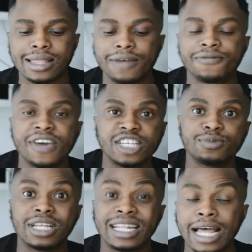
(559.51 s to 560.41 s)

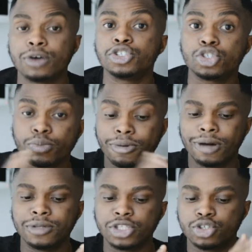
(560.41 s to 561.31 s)
Facebook that allows you to
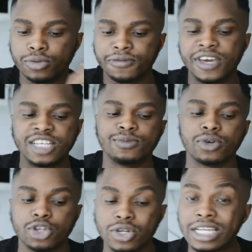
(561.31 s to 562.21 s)
publish to Facebook.